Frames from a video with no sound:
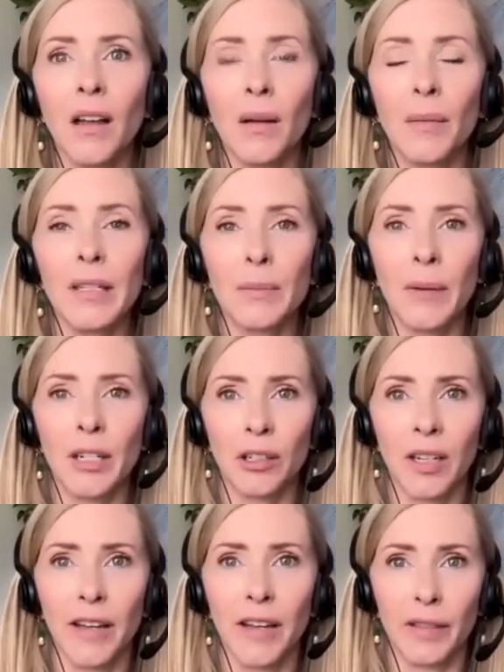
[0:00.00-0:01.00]

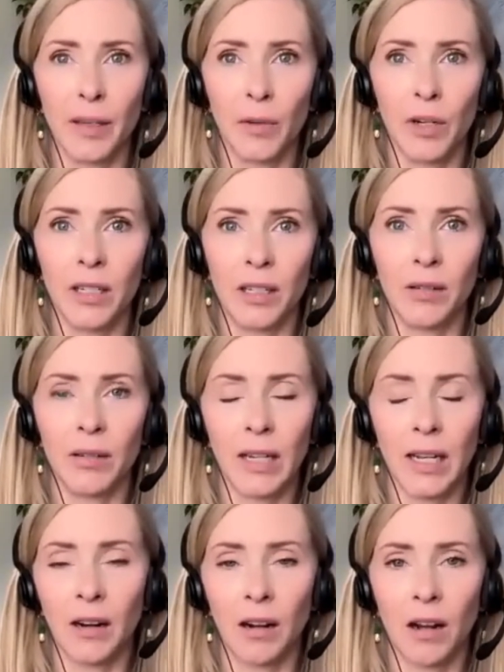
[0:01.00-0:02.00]
Especially if someone is
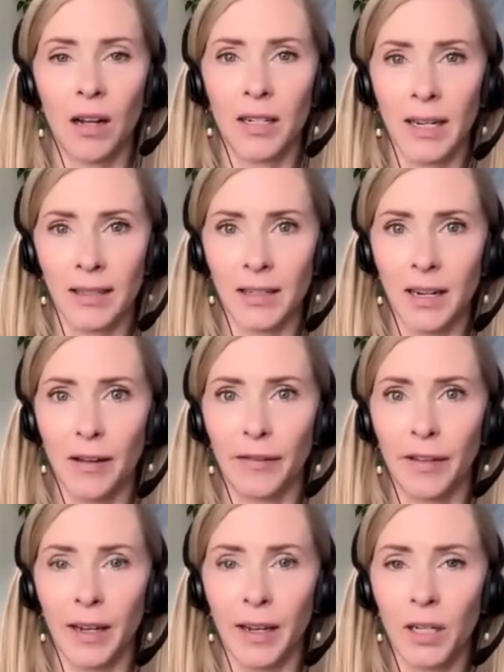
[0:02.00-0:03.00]
using it in context of
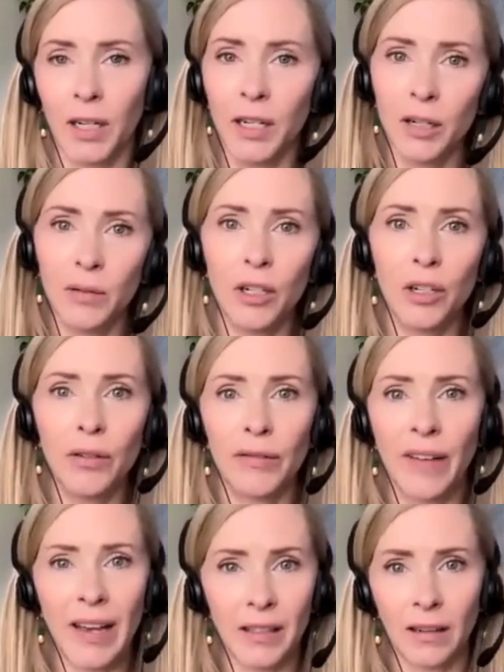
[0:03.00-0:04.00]
I'm going to do a juice
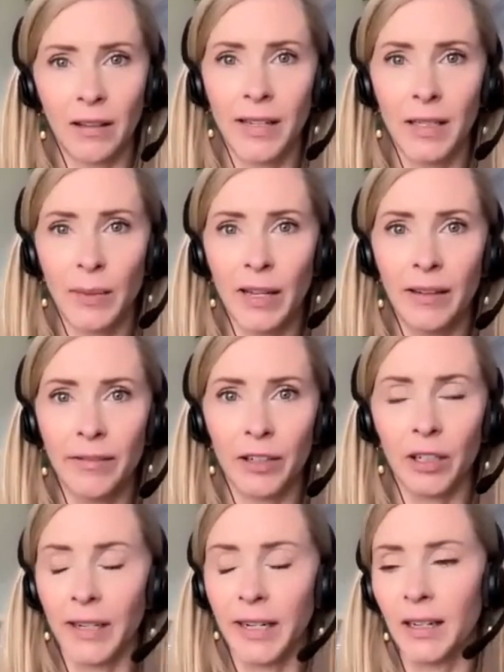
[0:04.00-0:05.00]
fast to cleanse my
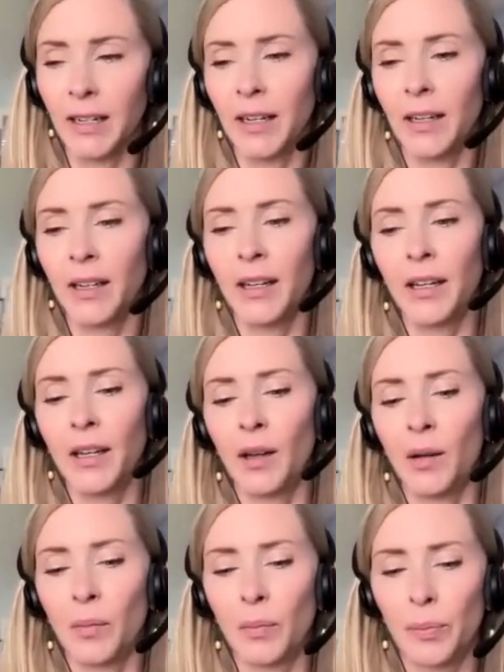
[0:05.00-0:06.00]
liver.
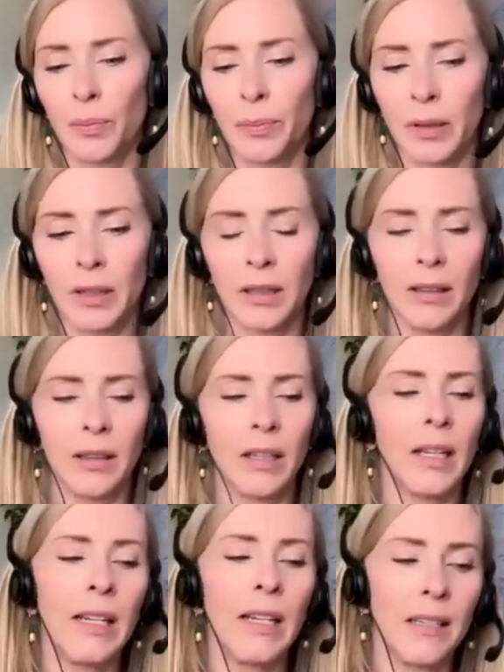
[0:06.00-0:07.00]

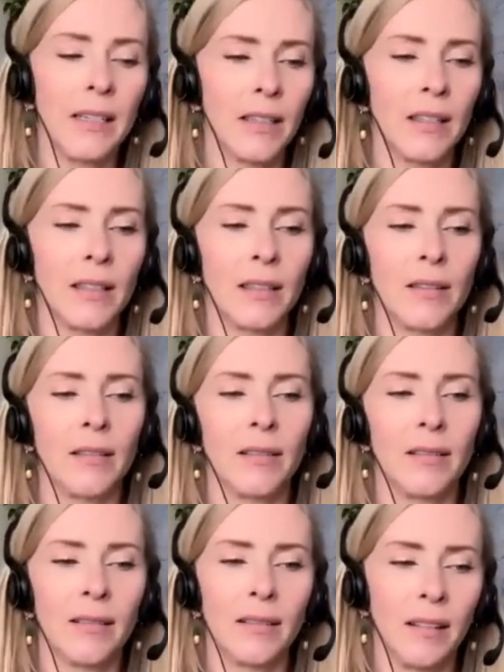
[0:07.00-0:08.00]
Please,
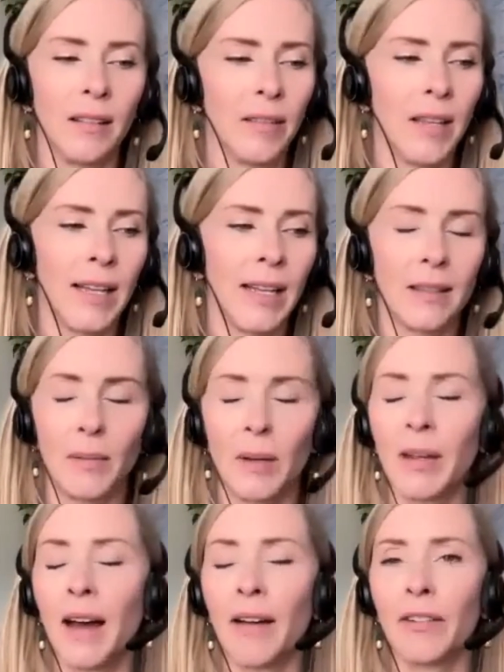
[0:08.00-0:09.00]
let's
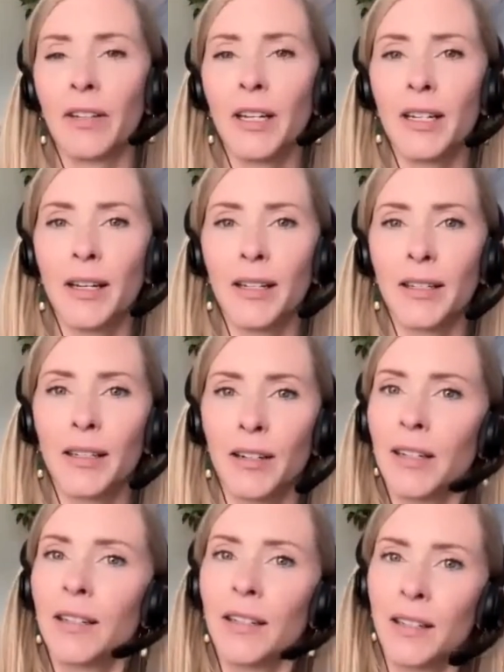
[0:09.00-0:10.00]
maybe have a
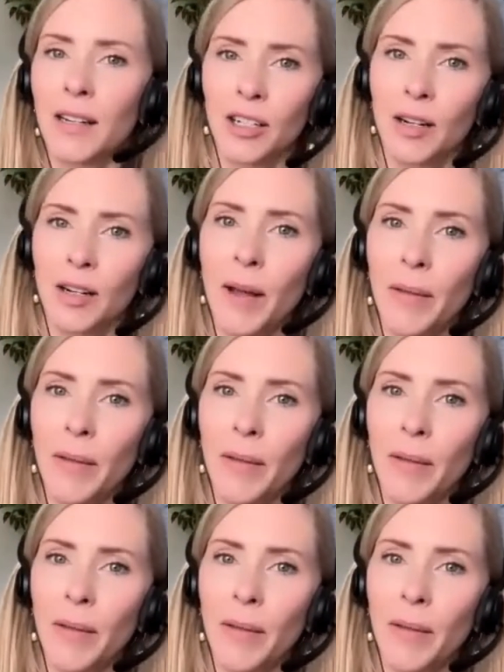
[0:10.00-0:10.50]
serious discussion